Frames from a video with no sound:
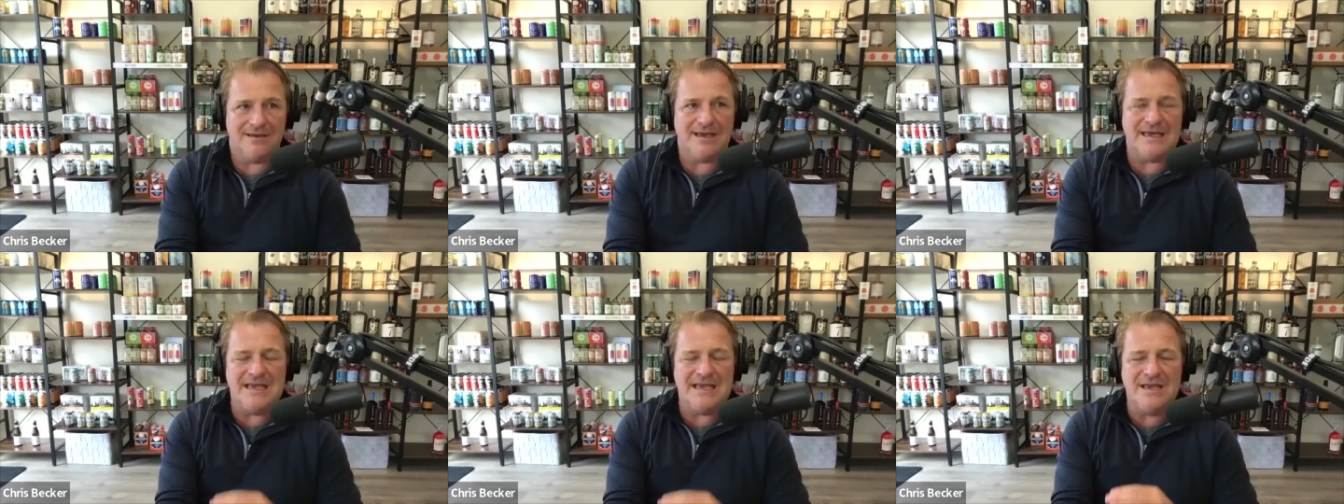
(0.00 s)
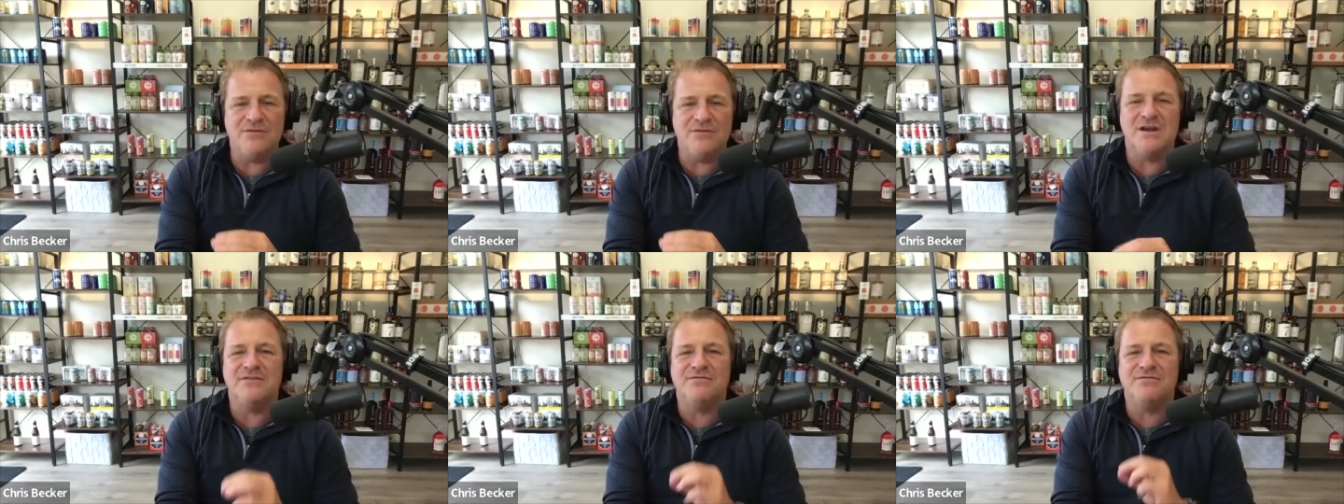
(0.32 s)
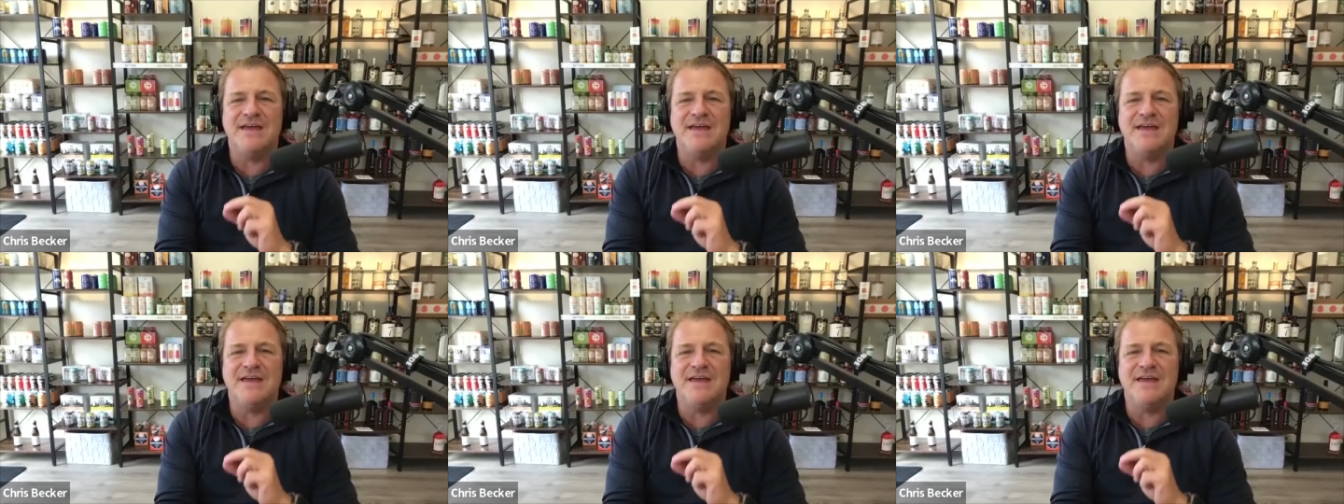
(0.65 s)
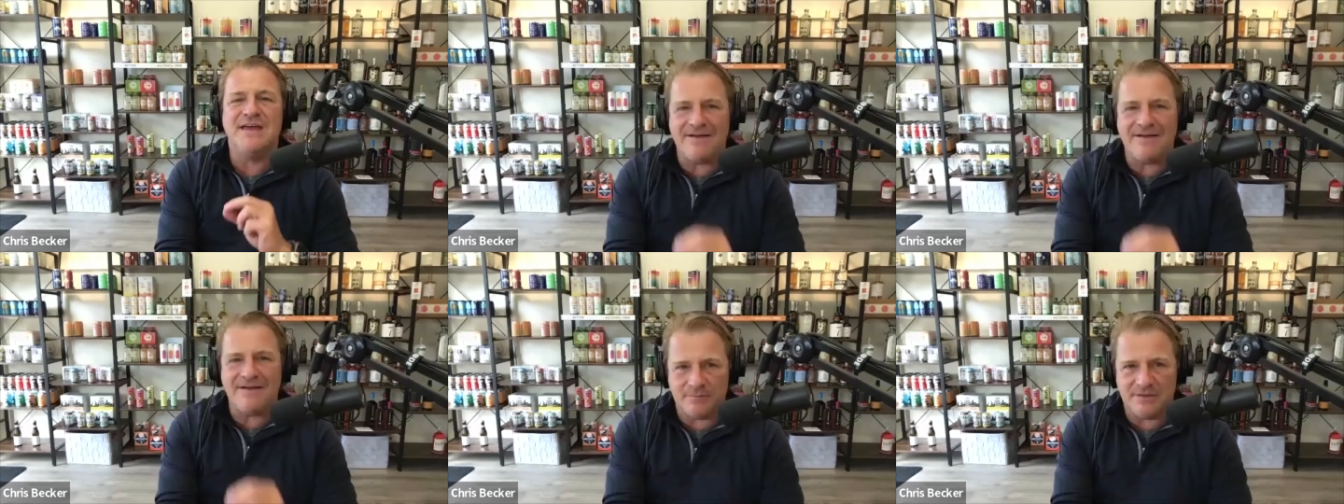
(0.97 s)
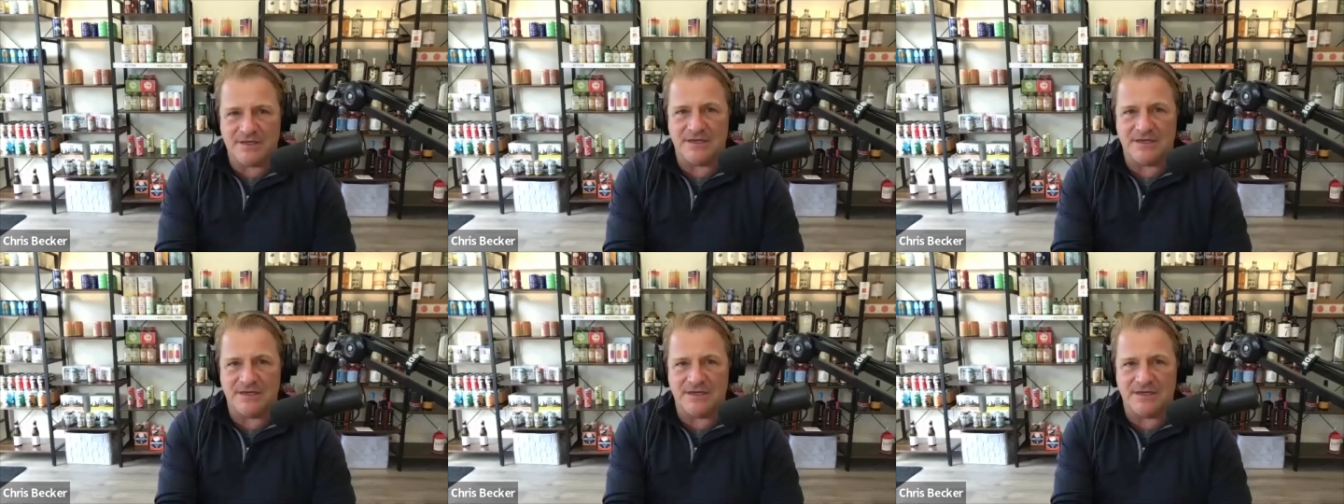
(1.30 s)
even if they have
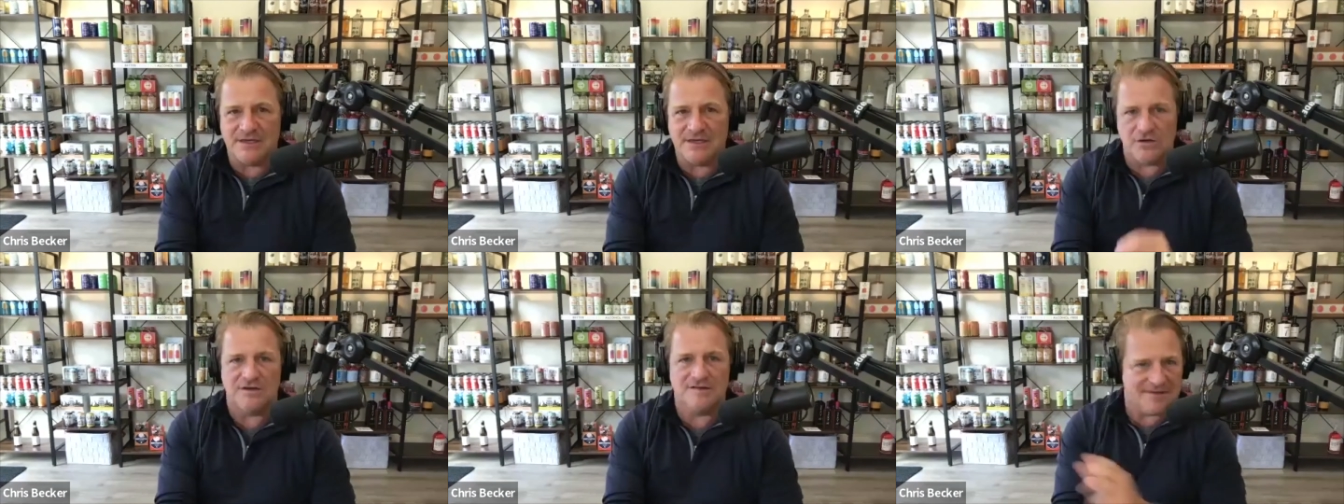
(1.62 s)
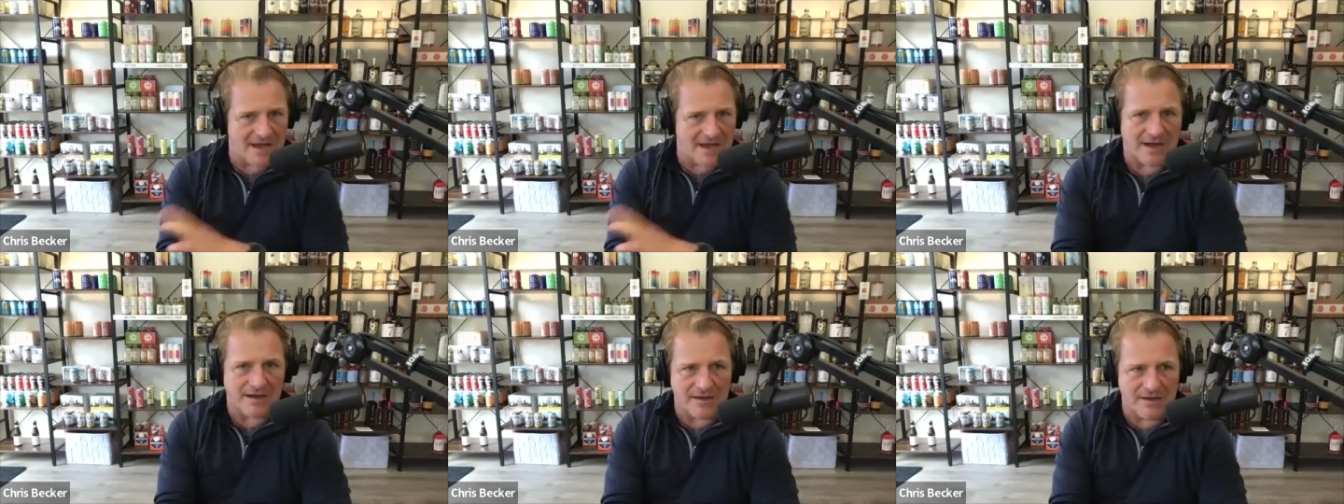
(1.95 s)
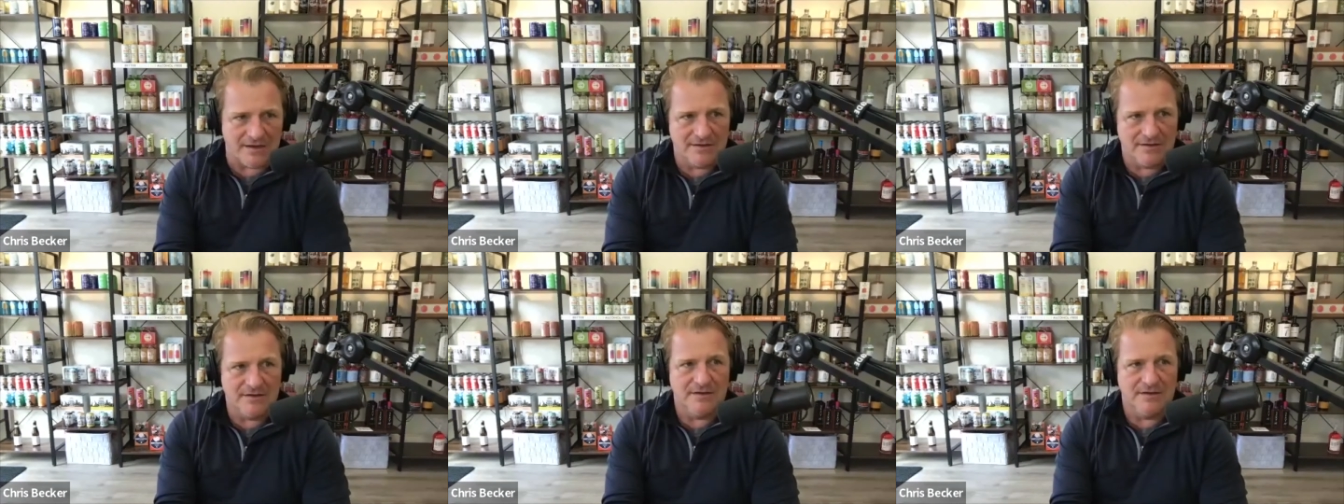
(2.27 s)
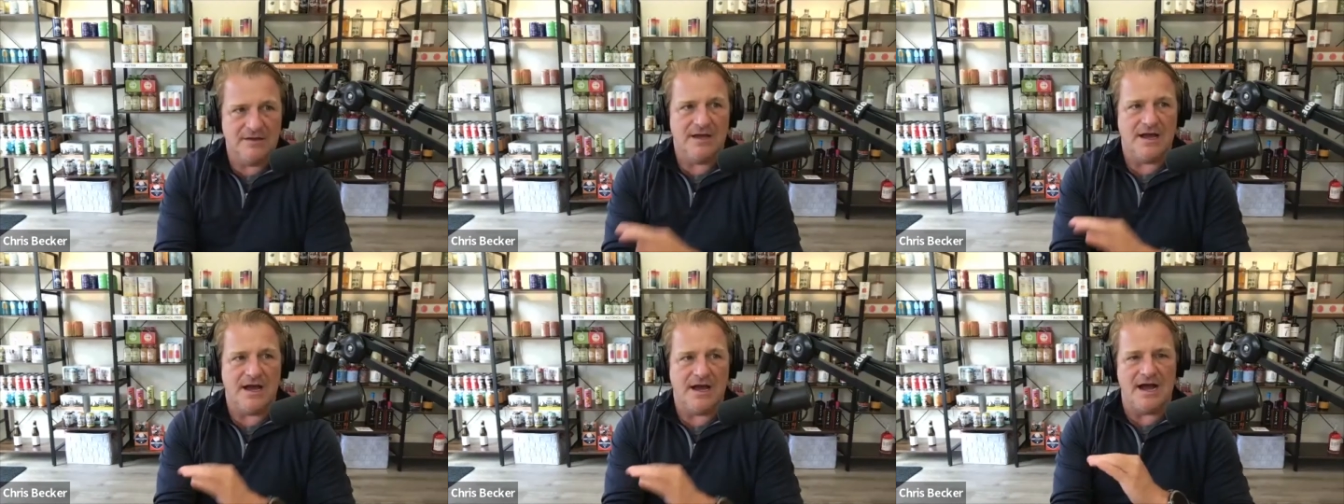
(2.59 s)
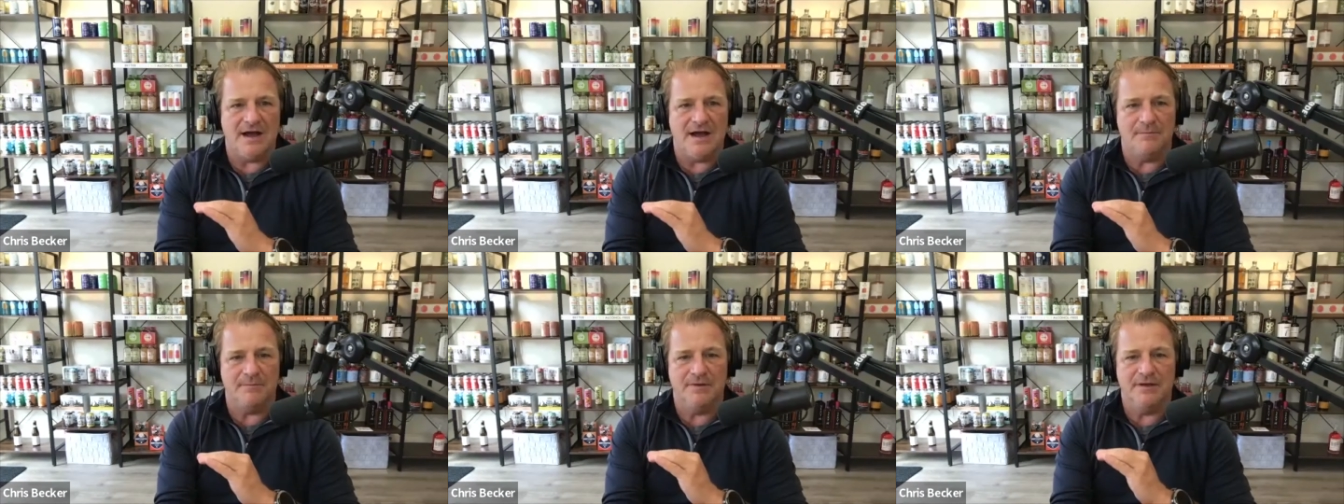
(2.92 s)
something, it's gonna suck.
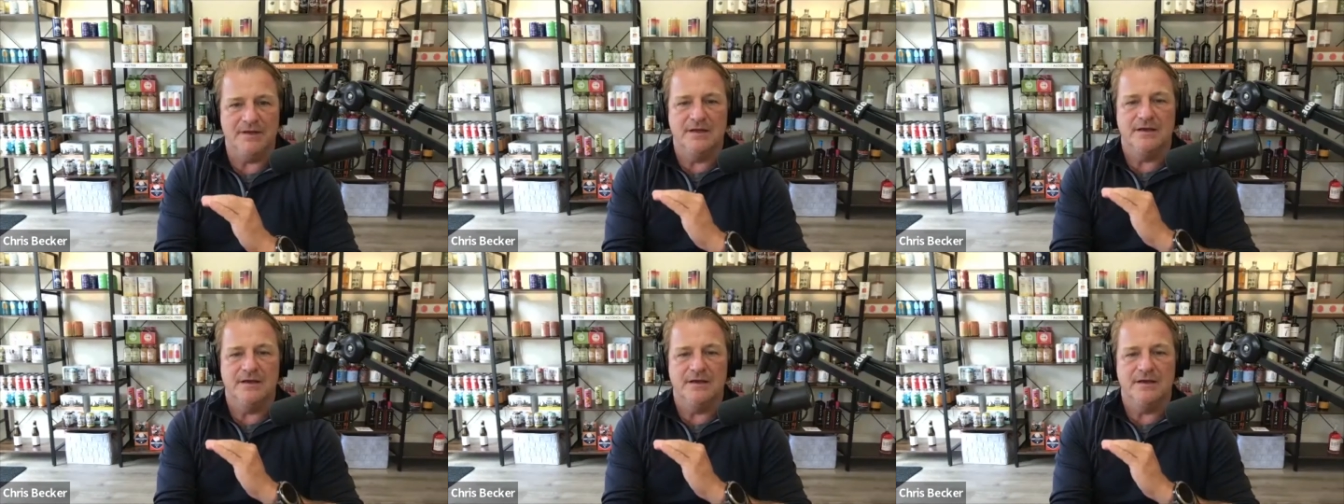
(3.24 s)
Um, yeah.